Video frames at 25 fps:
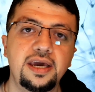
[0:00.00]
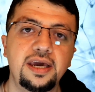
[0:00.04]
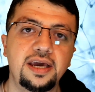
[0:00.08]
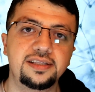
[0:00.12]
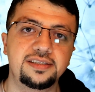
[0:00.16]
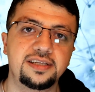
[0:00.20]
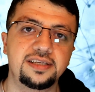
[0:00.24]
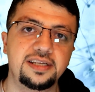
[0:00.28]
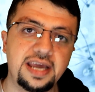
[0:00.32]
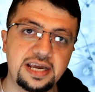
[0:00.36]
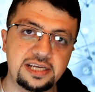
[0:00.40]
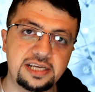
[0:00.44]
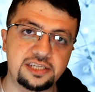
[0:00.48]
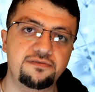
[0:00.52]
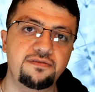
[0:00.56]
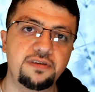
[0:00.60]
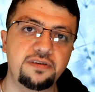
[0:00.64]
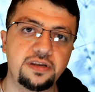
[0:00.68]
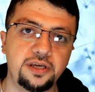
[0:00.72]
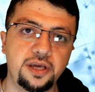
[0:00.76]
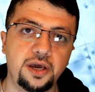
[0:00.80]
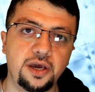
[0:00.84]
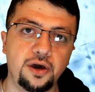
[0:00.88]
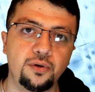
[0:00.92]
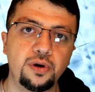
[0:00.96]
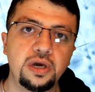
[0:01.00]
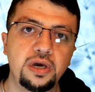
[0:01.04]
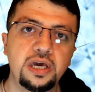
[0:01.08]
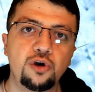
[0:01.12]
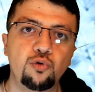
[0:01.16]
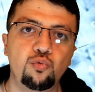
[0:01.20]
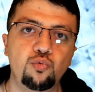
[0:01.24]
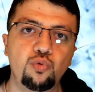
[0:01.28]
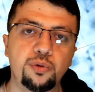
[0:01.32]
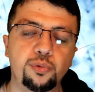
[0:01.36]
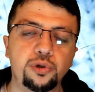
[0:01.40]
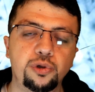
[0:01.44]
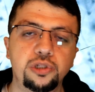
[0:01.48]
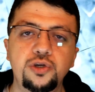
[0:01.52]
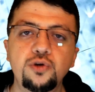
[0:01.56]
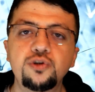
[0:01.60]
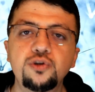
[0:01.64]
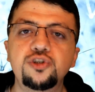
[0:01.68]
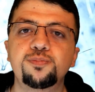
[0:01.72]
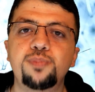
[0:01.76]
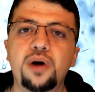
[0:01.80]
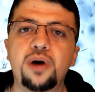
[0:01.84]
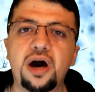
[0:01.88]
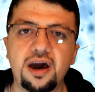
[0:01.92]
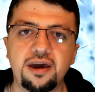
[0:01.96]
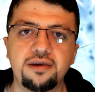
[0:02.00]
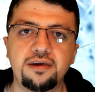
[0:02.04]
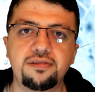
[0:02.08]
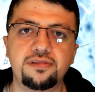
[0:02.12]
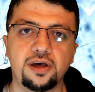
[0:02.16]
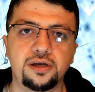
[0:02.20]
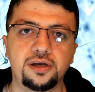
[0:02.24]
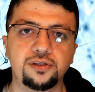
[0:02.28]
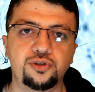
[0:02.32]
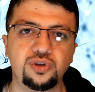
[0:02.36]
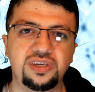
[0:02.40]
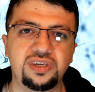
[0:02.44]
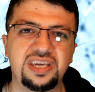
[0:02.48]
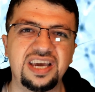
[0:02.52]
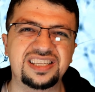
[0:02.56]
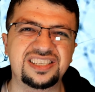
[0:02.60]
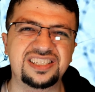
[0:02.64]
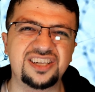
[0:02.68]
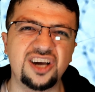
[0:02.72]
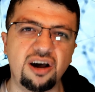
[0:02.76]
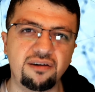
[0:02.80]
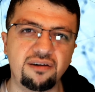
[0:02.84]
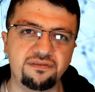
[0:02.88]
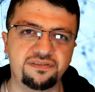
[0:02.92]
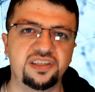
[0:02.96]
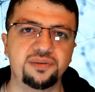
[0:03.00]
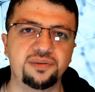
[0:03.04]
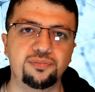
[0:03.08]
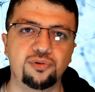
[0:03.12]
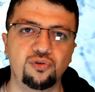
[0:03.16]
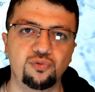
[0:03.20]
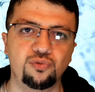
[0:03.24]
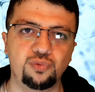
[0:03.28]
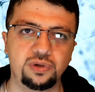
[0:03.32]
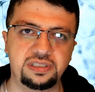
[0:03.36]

In the next video, we will use Python to get comfortable